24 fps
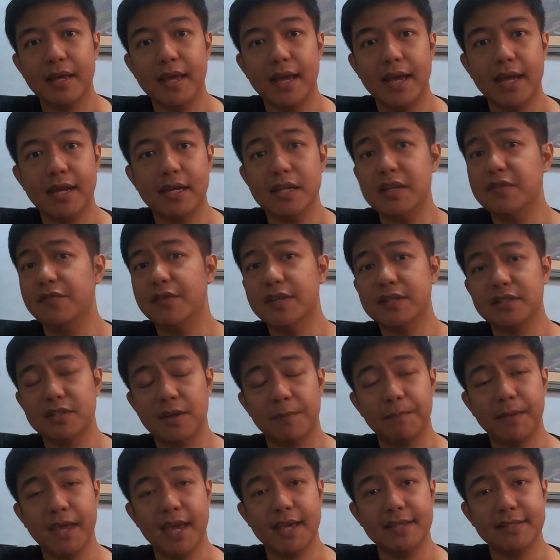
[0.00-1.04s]
and even
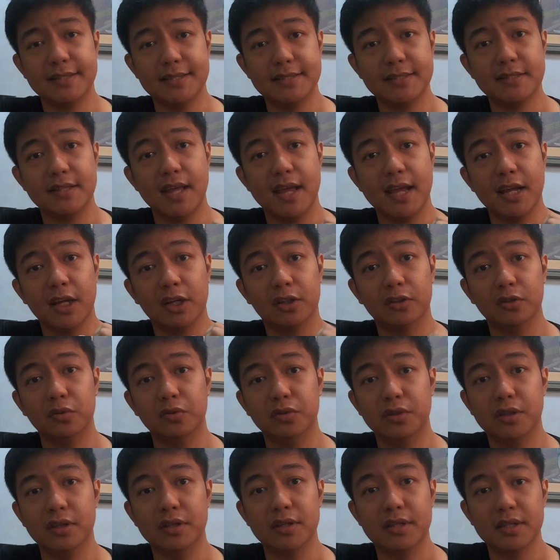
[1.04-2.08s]
some cases they
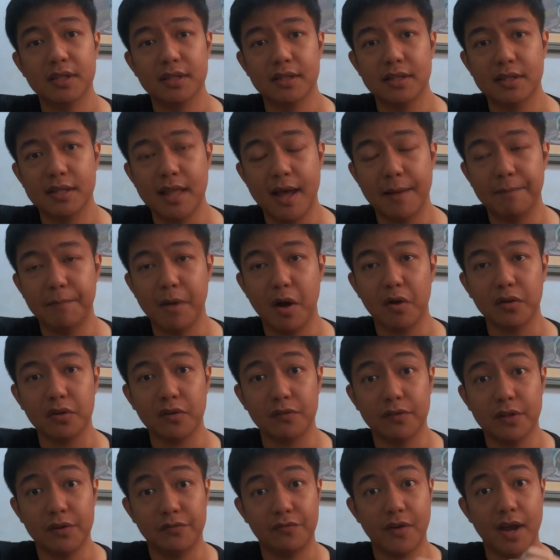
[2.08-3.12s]
include the amount
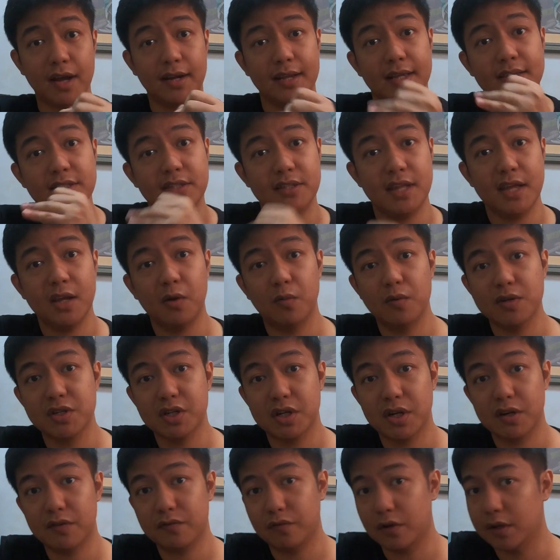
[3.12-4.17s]
of the fire
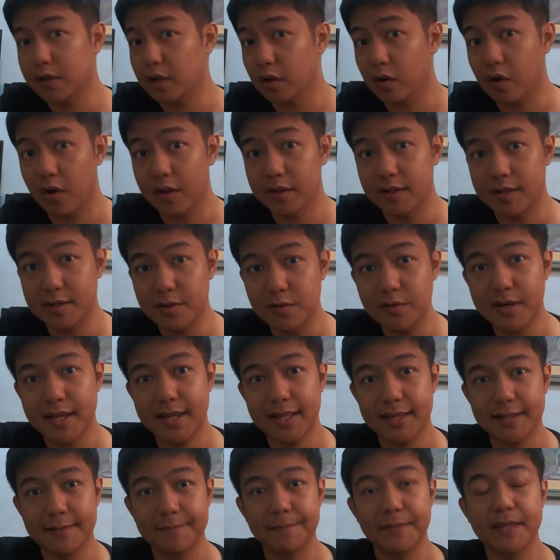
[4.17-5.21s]
extinguisher for the condo
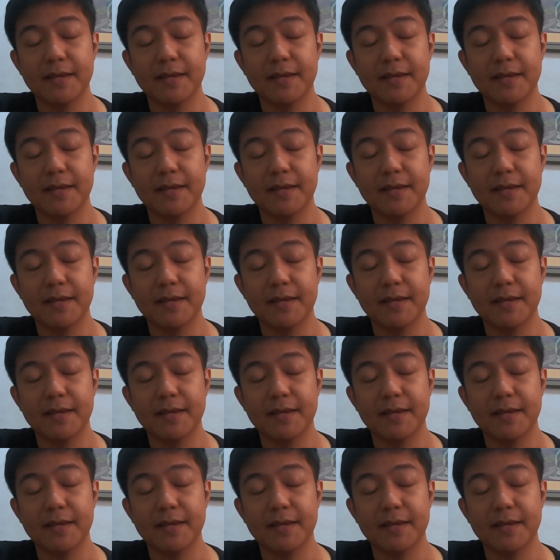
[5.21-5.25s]
unit.